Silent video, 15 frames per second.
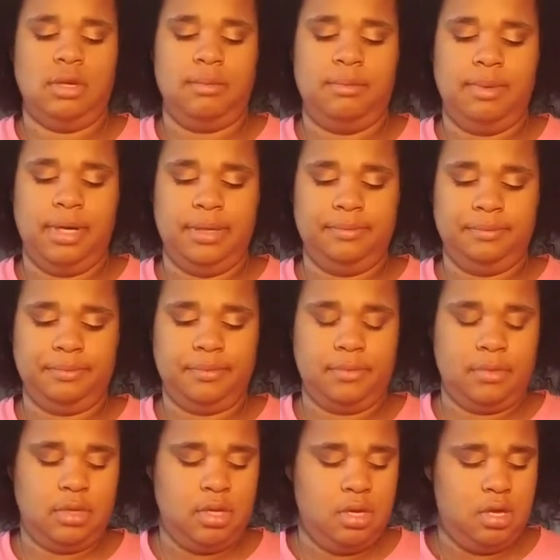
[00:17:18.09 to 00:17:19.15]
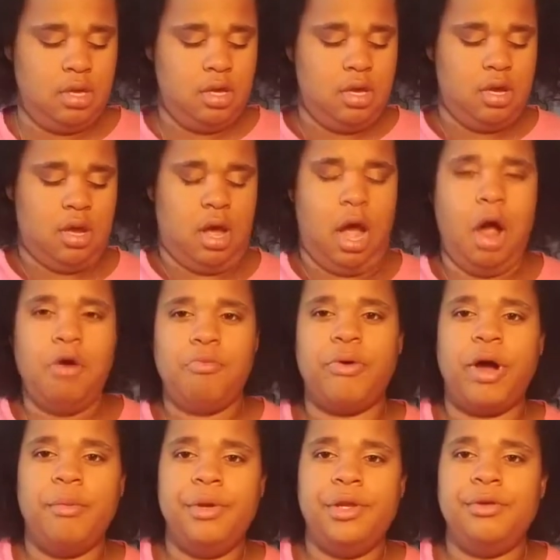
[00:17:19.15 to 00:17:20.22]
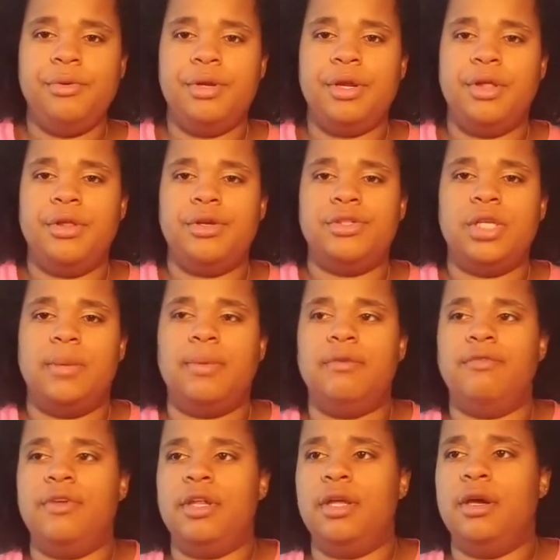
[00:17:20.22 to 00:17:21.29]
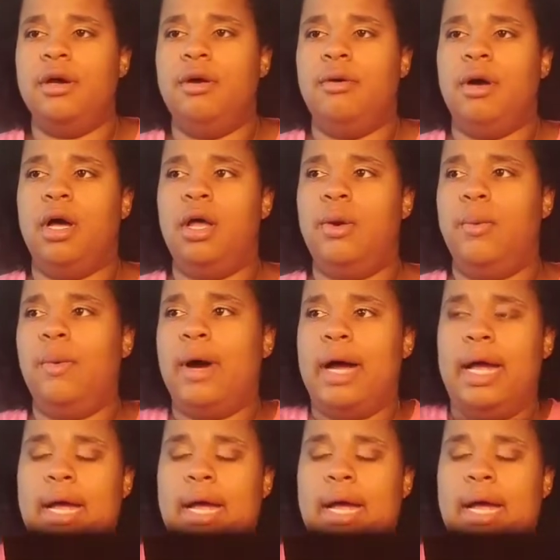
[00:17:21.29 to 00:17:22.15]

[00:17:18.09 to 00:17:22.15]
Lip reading: But I will probably do another separate video on why